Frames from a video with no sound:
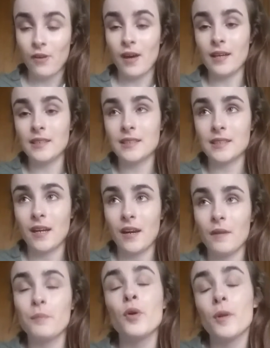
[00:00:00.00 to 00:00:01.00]
that
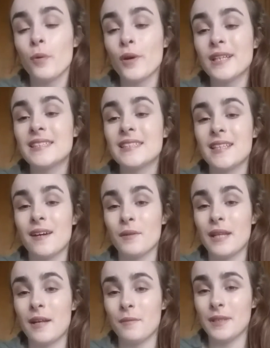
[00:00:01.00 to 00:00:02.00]
bullet points that
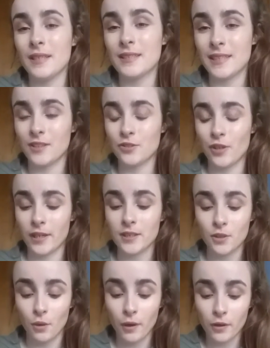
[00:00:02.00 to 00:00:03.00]
will help me stay on track.
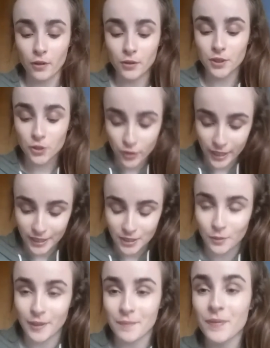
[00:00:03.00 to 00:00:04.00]
So I'm gonna go straight
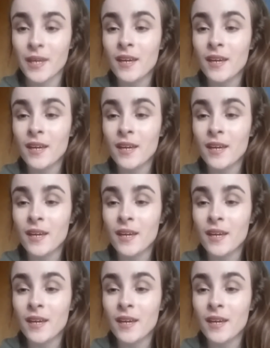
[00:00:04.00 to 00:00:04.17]
into it.